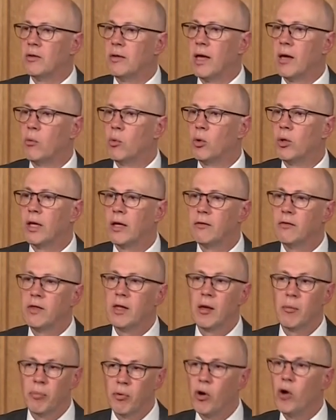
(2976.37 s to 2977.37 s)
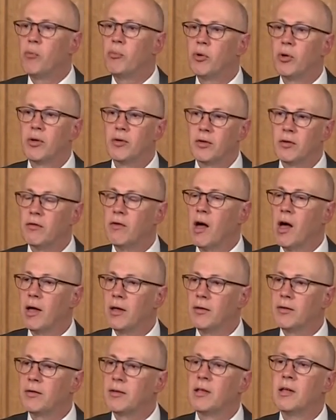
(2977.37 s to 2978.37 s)
They will give the appropriate
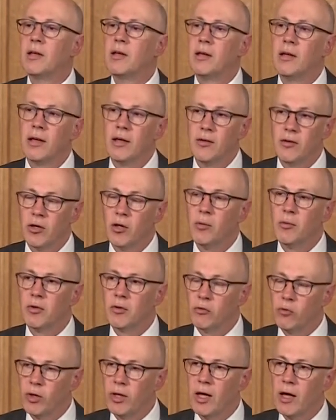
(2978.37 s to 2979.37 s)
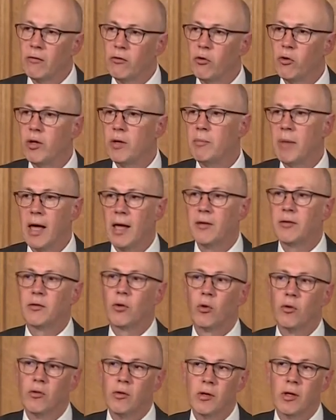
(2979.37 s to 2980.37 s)
advice in terms of recovery based
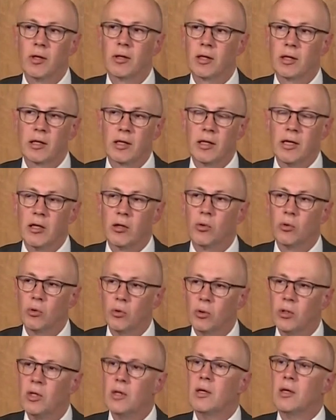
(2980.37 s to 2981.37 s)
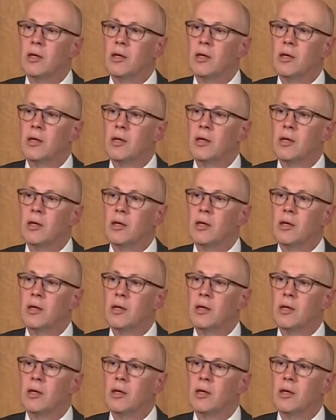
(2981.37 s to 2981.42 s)
on the clinical